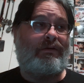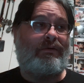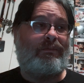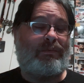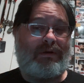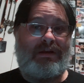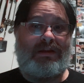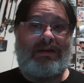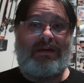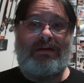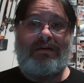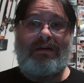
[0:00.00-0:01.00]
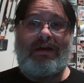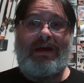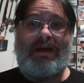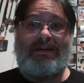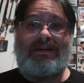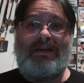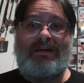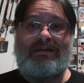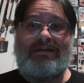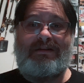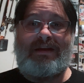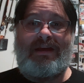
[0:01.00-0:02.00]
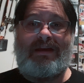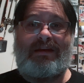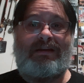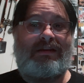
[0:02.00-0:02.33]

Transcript: really, at the end of the day.